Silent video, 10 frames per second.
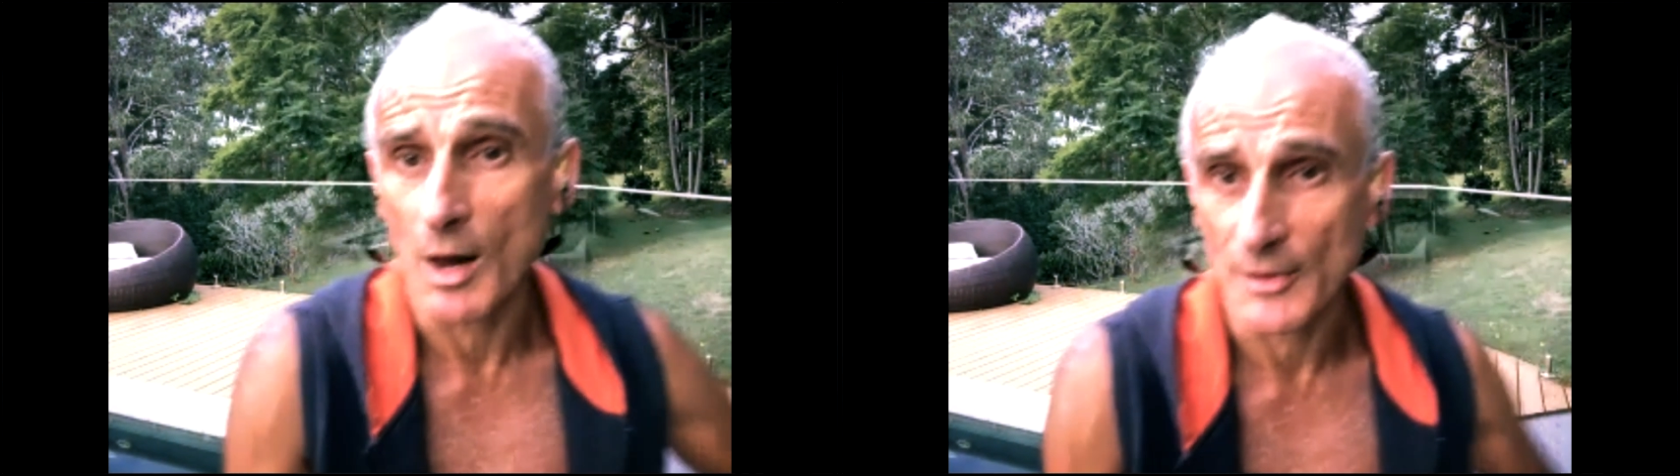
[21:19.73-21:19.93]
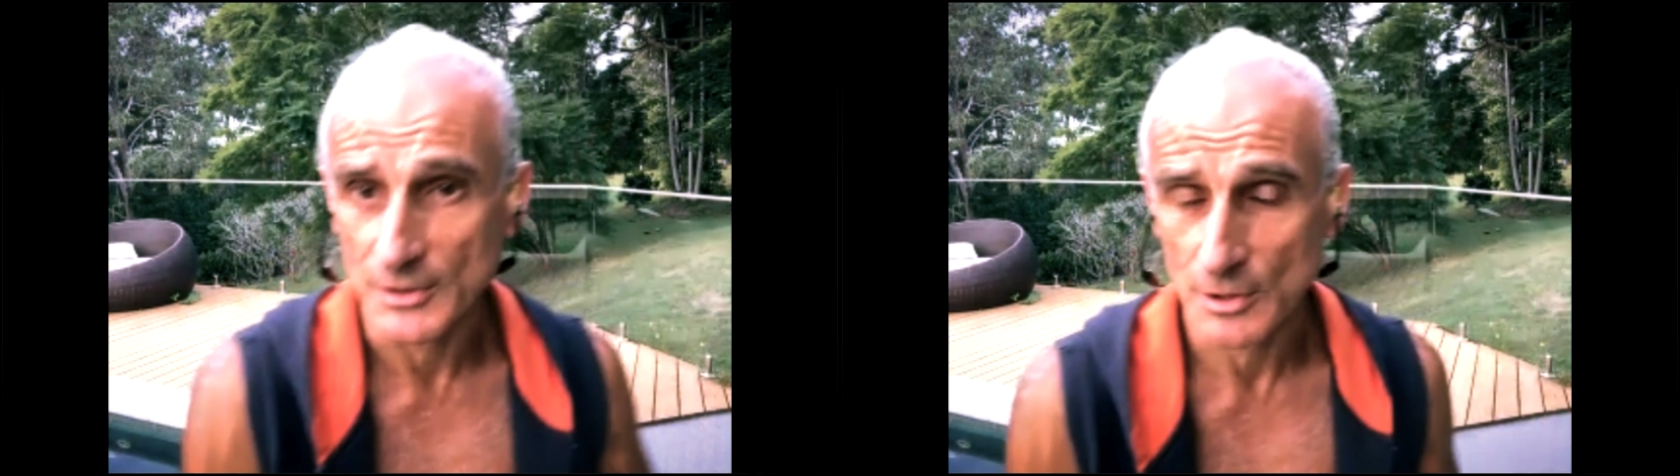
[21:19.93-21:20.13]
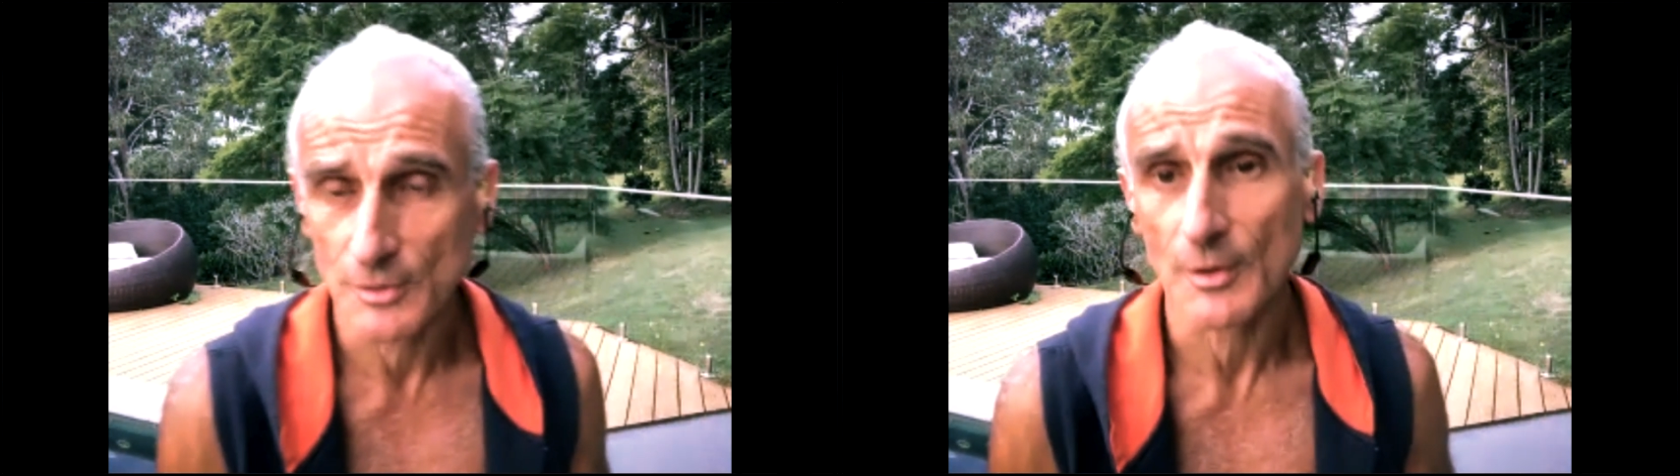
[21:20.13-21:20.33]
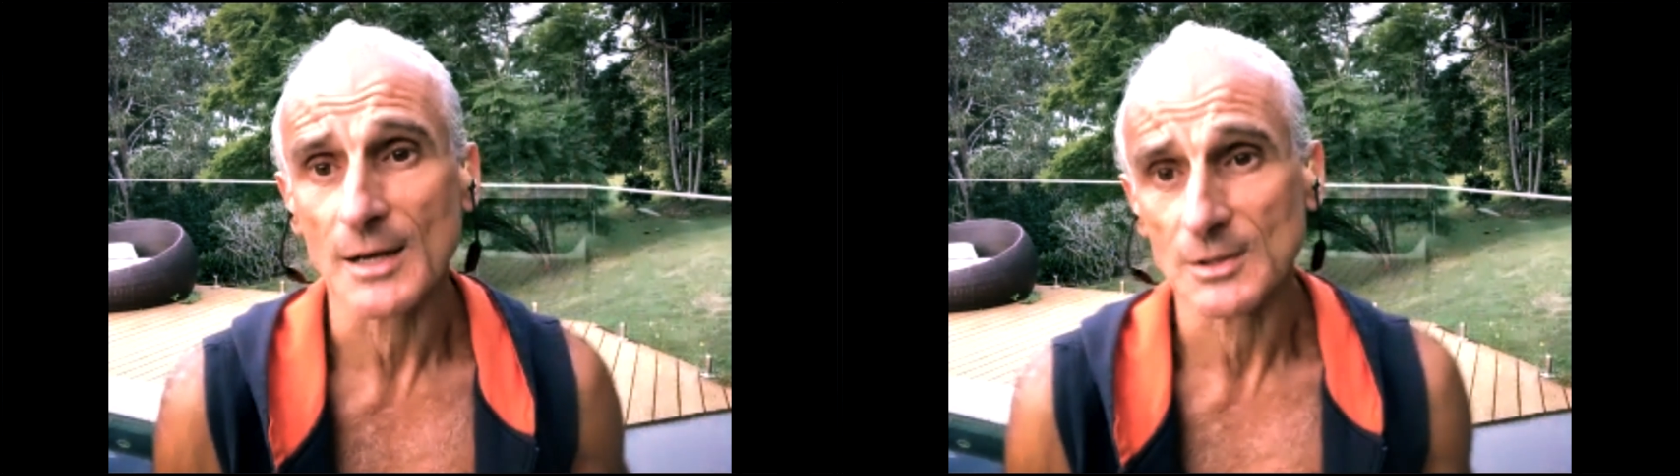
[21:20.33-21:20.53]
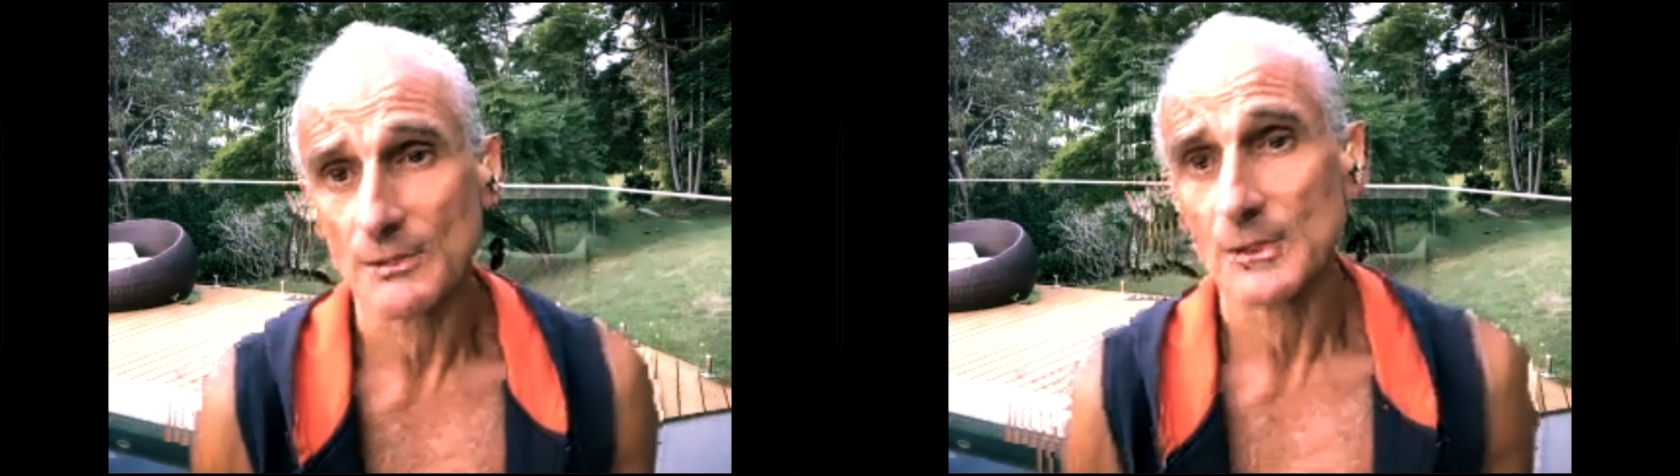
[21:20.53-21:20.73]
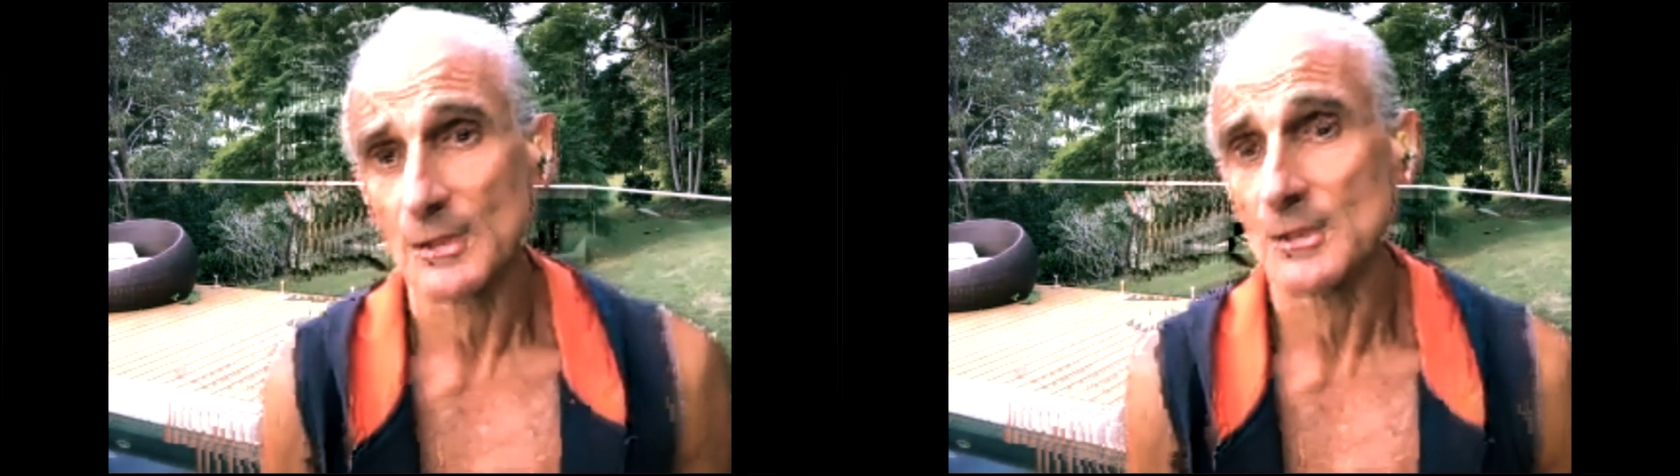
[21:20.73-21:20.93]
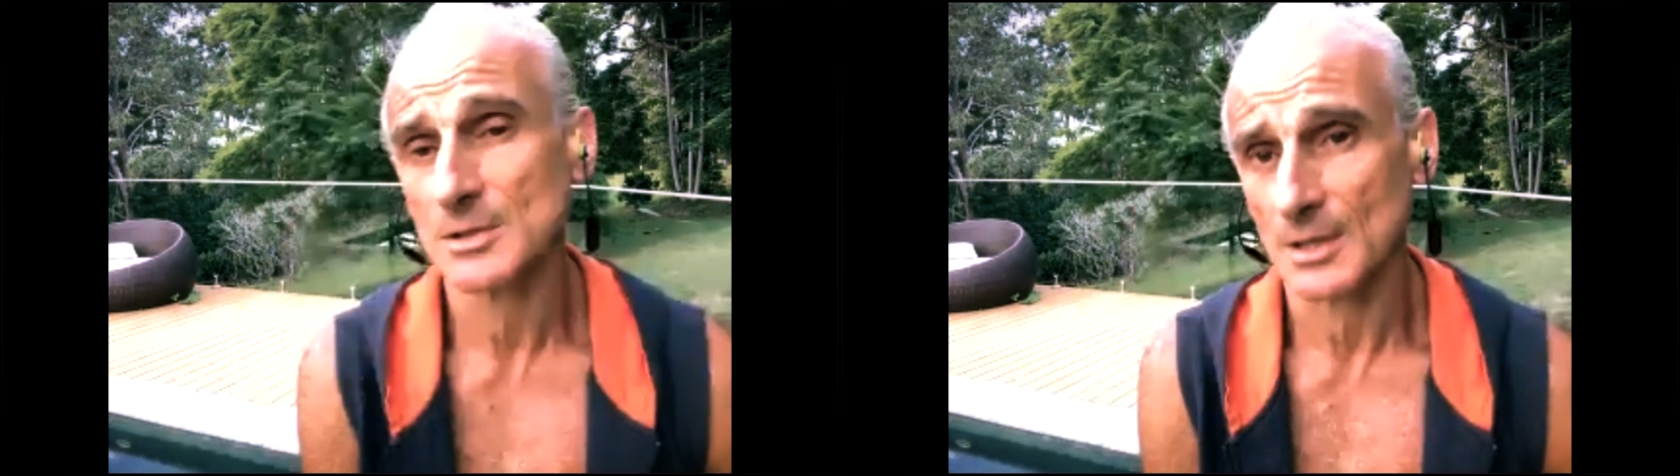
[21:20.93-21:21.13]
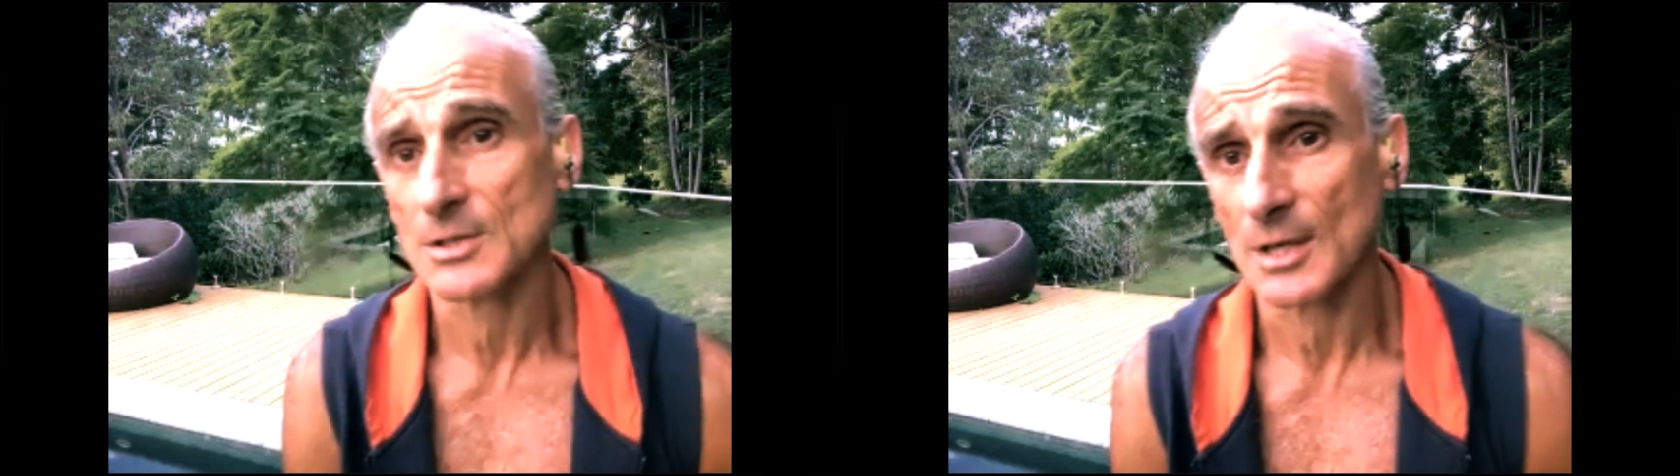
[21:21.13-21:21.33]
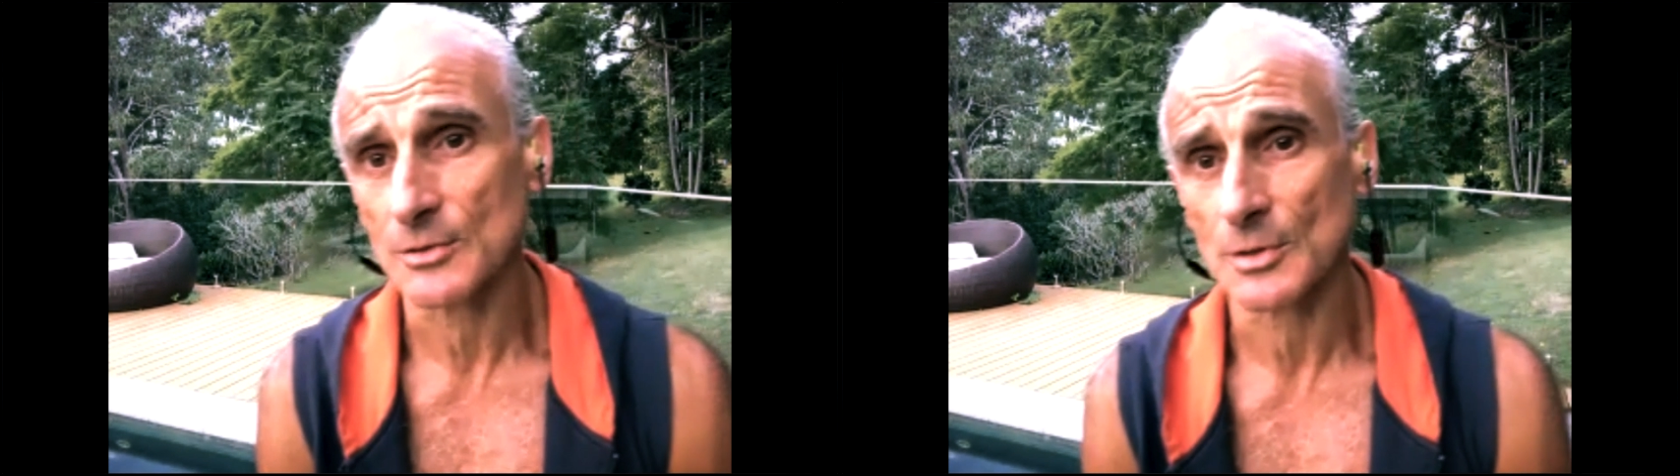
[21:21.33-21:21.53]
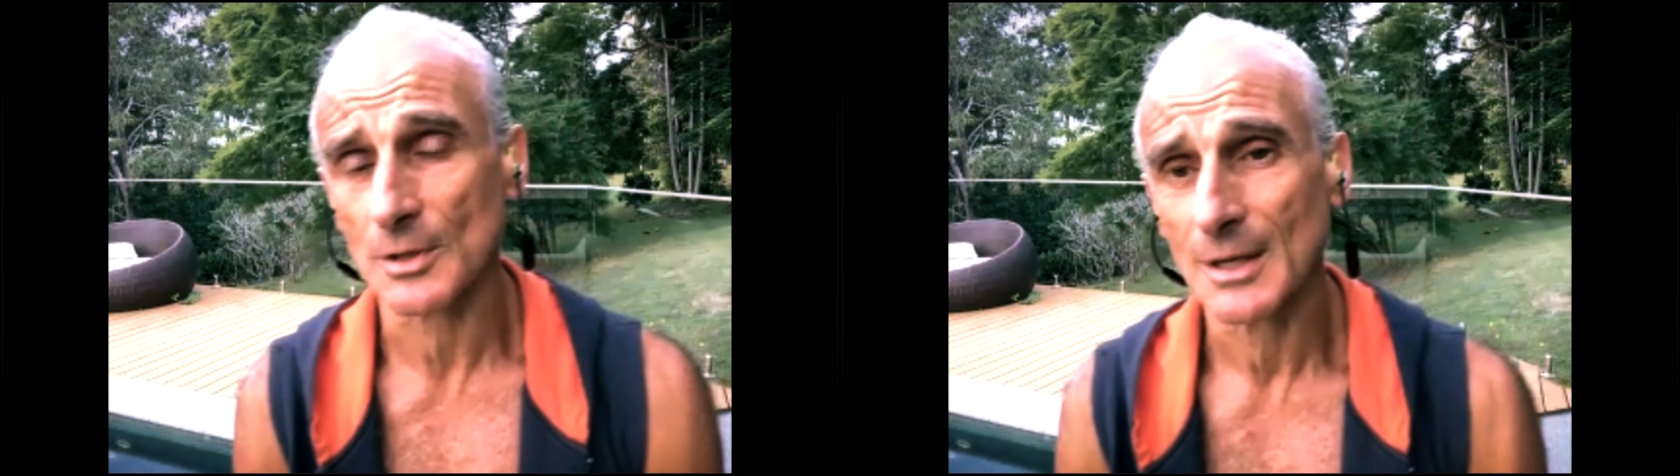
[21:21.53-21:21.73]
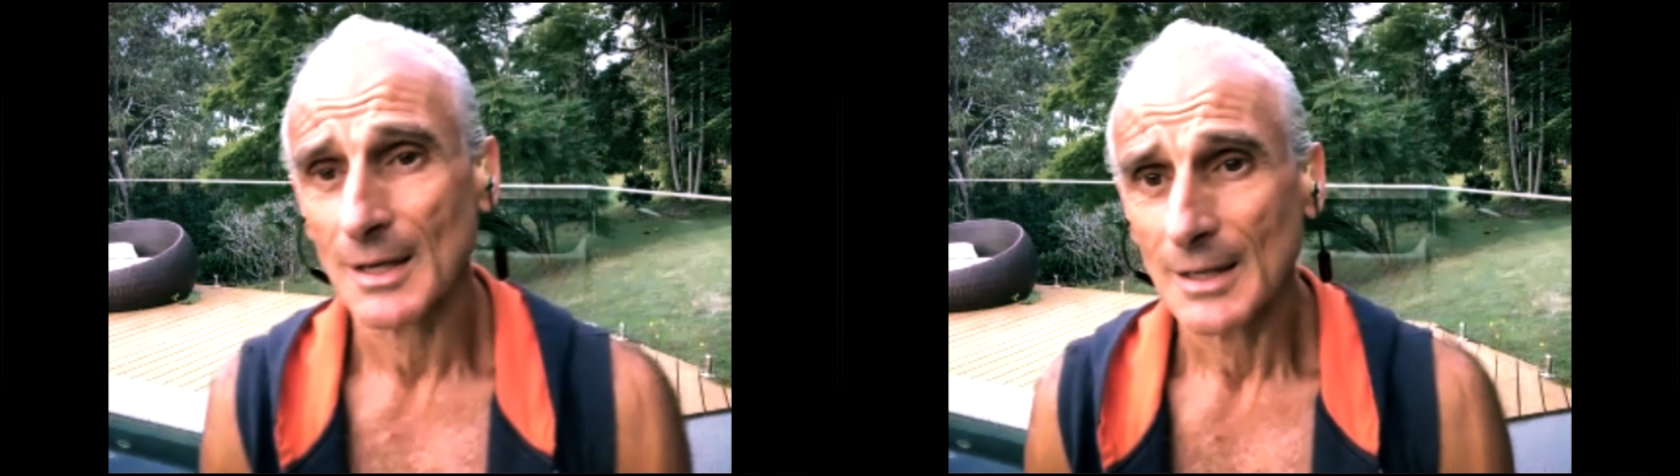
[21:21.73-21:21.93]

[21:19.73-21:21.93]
while they do their activities, etc.